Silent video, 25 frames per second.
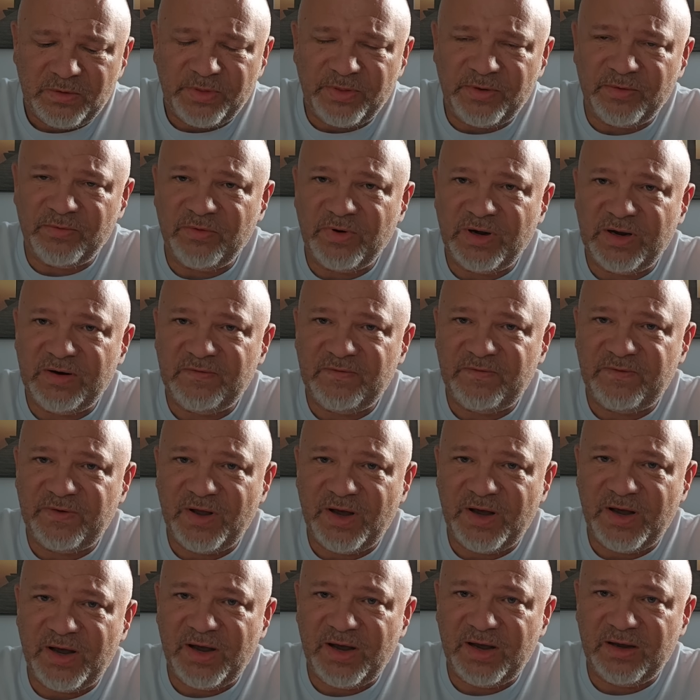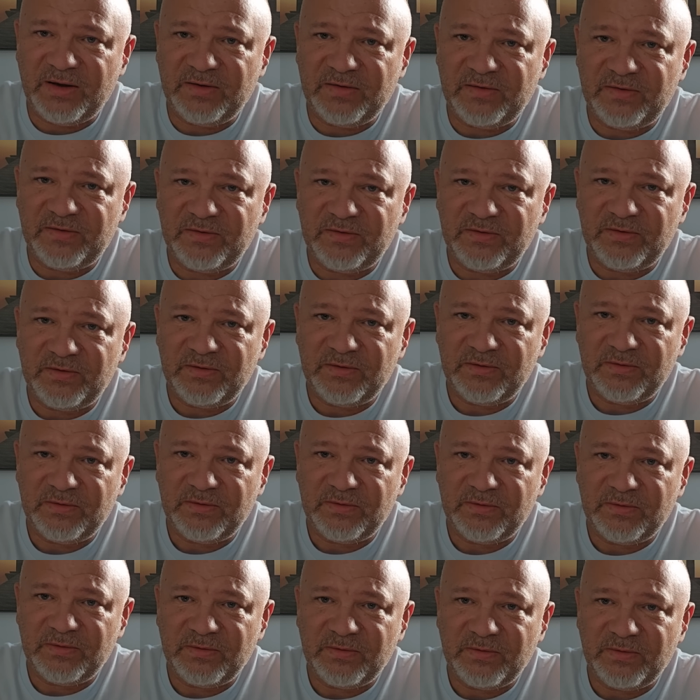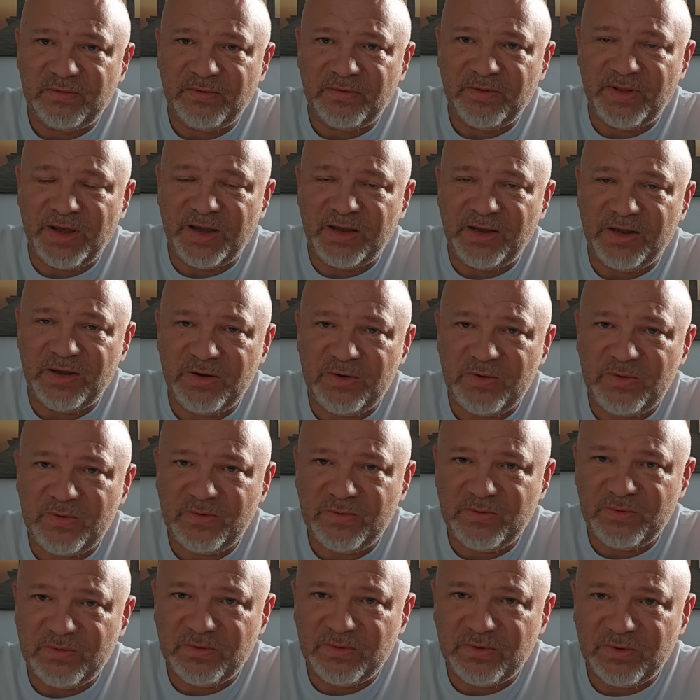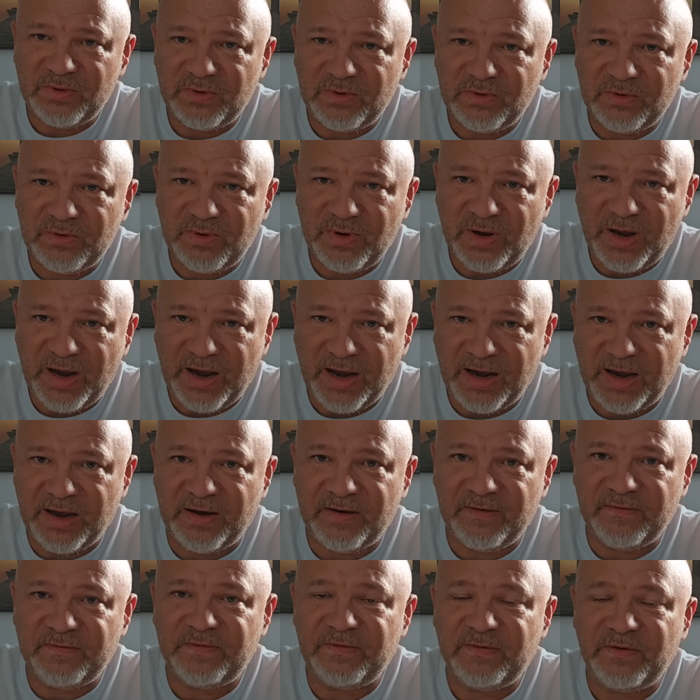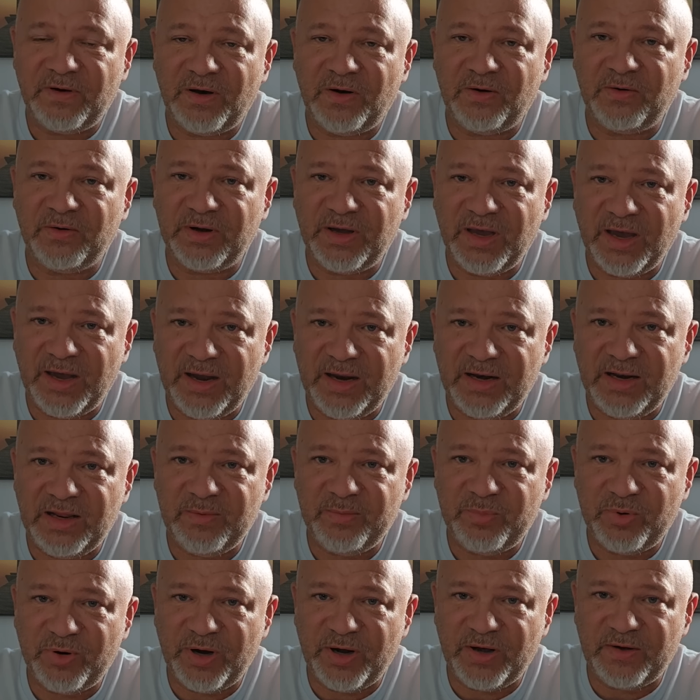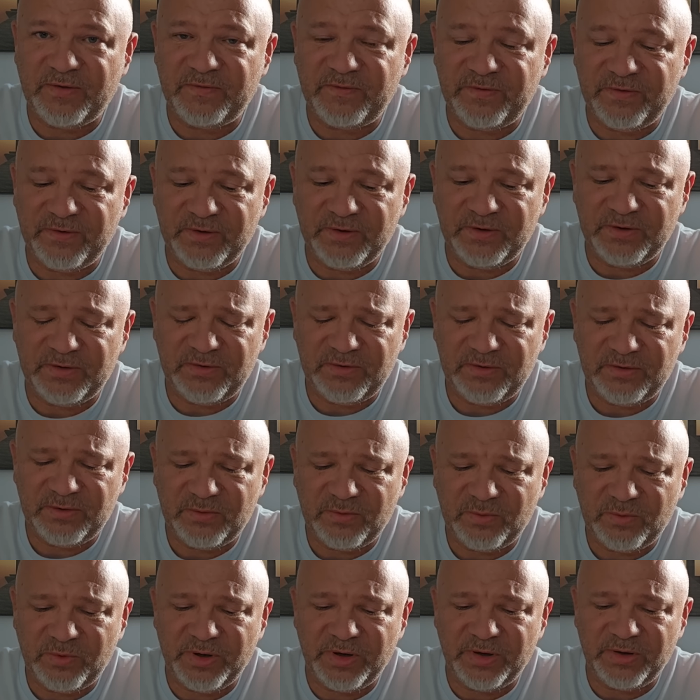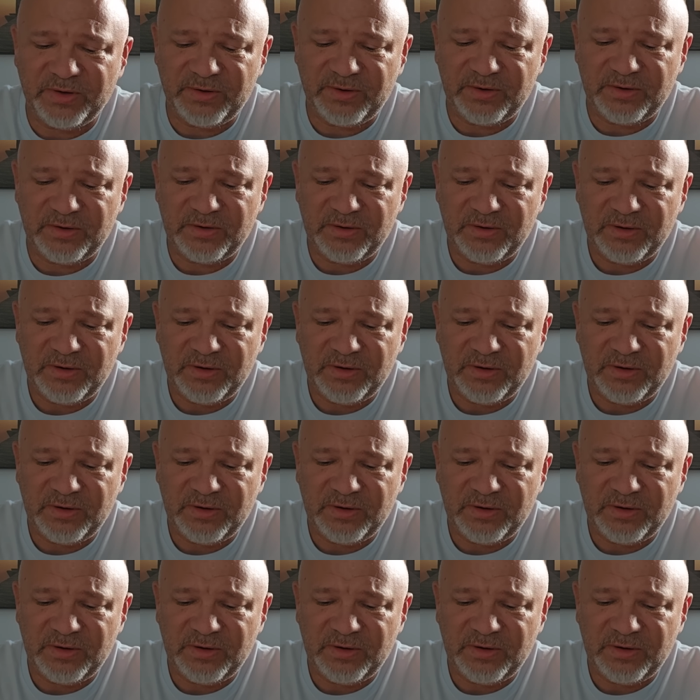the red flags that you have on Katie Proudfoot with